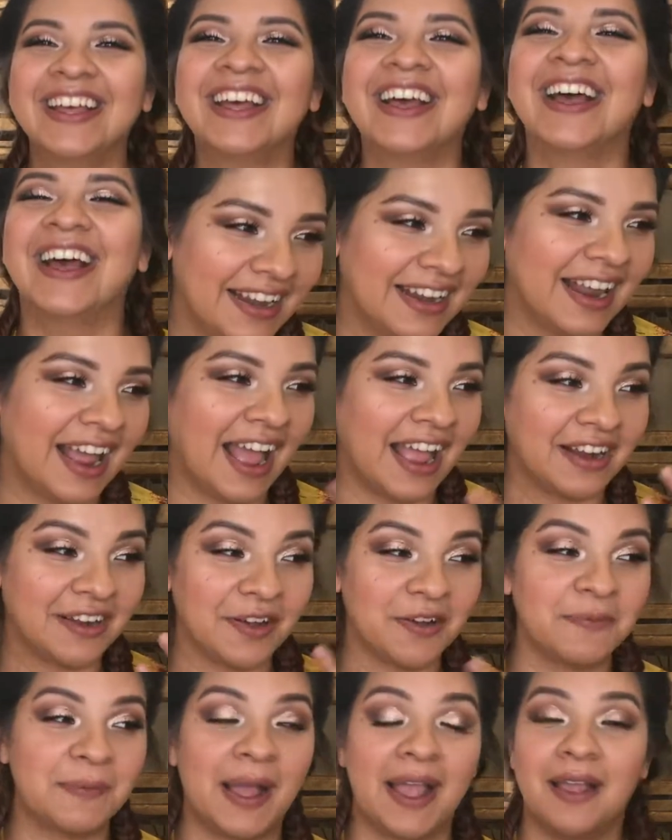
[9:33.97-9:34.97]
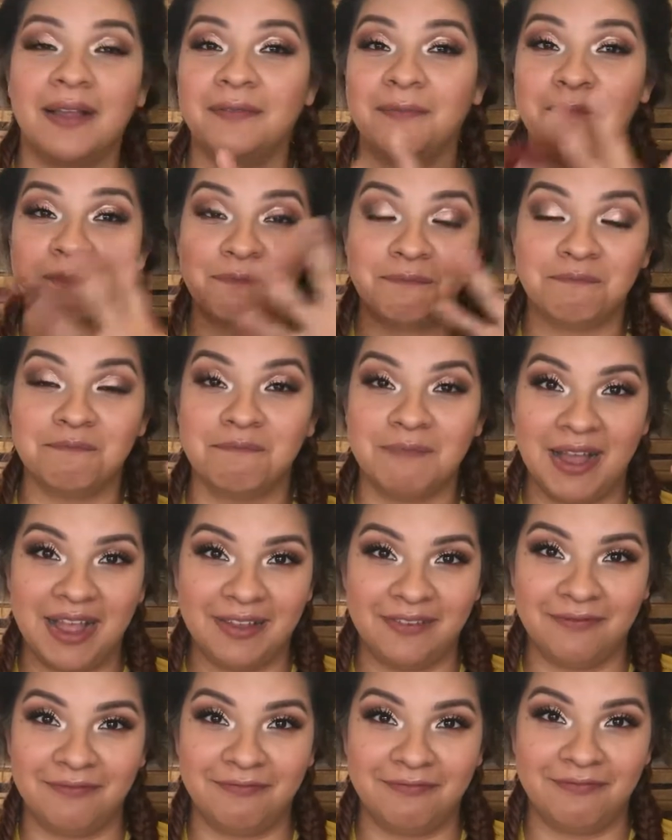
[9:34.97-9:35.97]
And I know
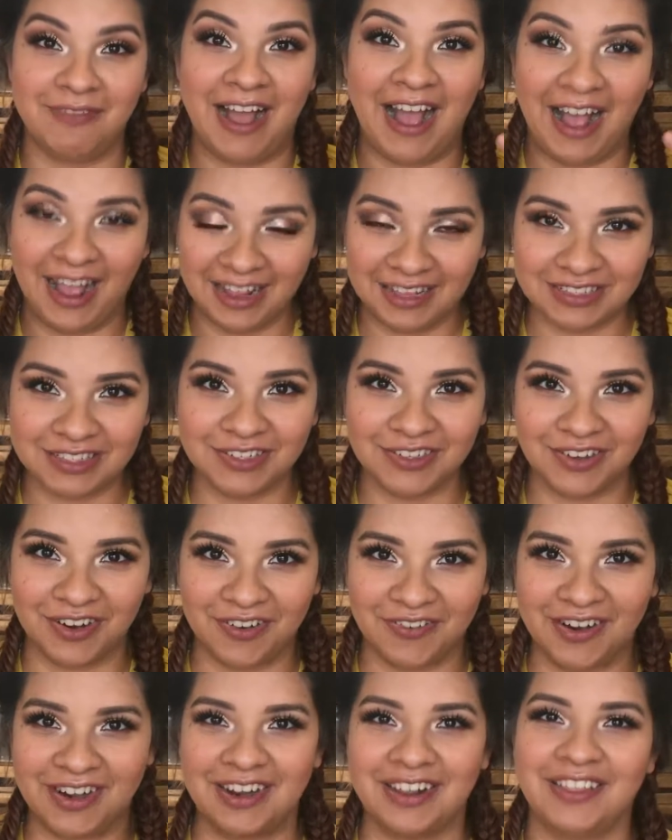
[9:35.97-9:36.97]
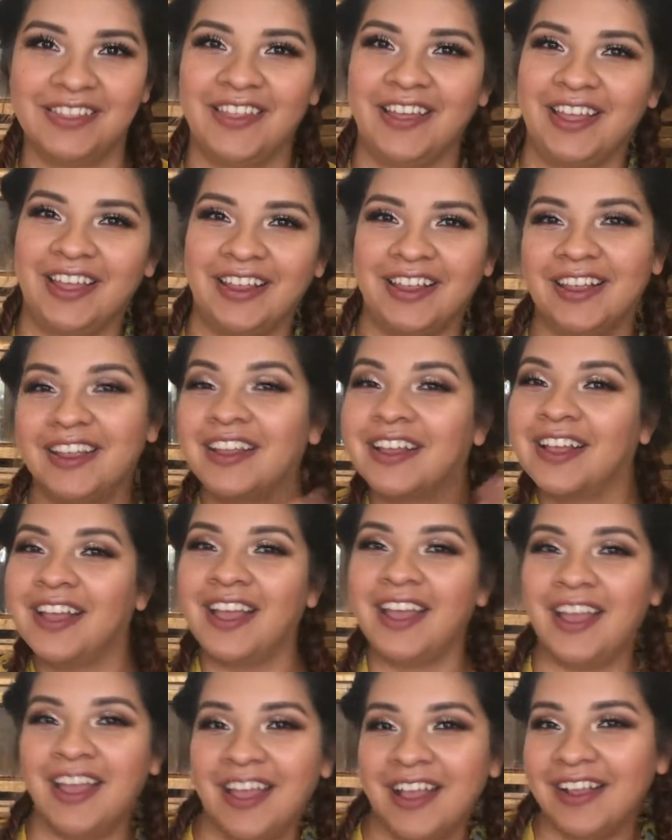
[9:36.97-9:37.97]
my eyes are already like,
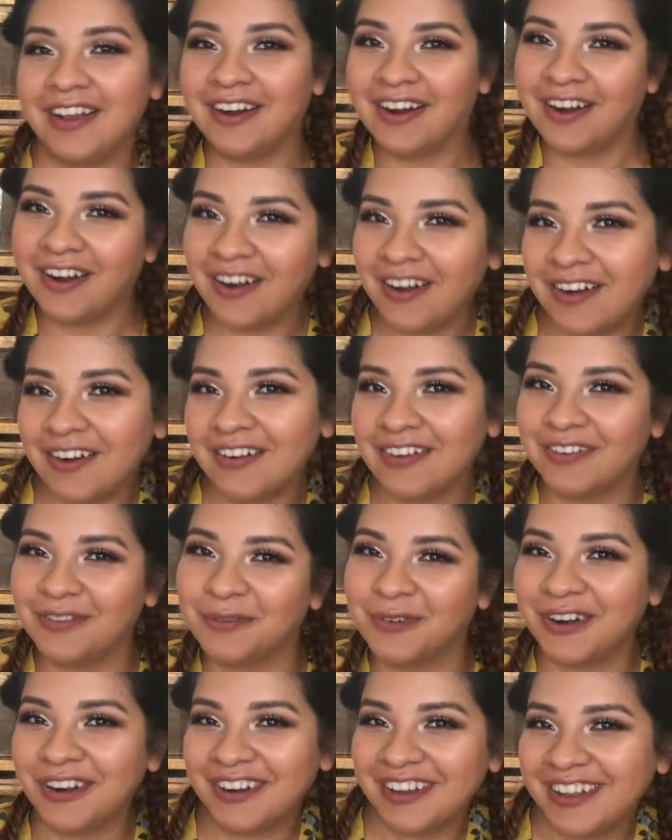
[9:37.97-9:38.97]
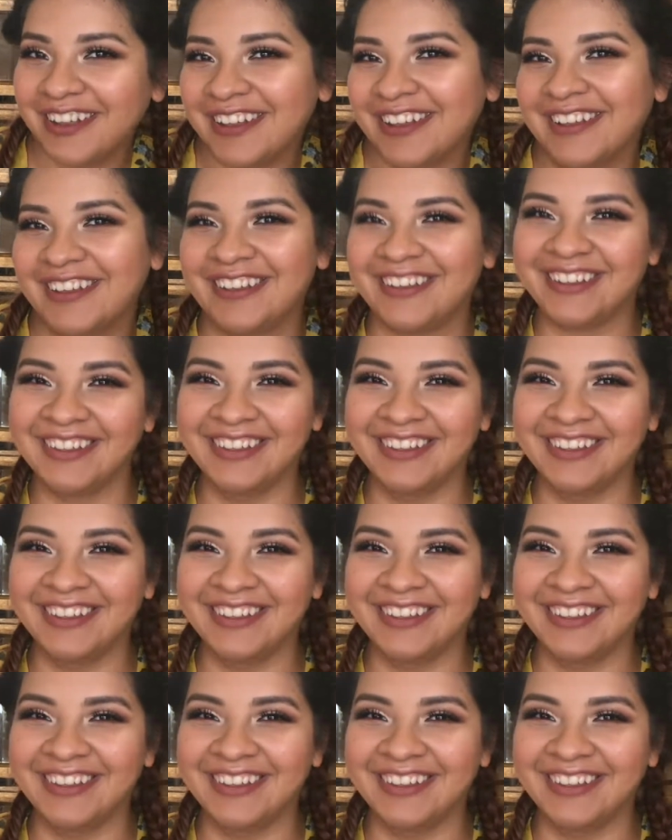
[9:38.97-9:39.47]
hey girl, work it.